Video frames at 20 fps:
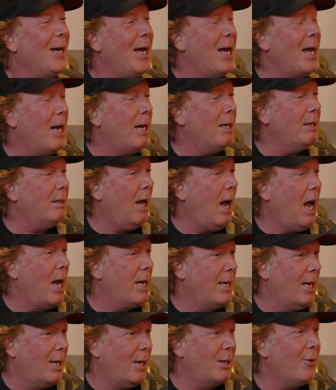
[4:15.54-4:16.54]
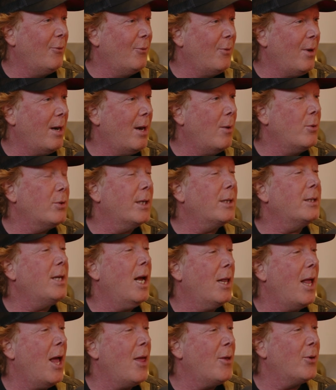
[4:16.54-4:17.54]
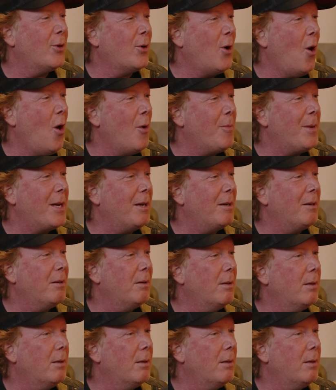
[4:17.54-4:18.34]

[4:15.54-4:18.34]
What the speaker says: And I get on and I was like, tell Heather to call me.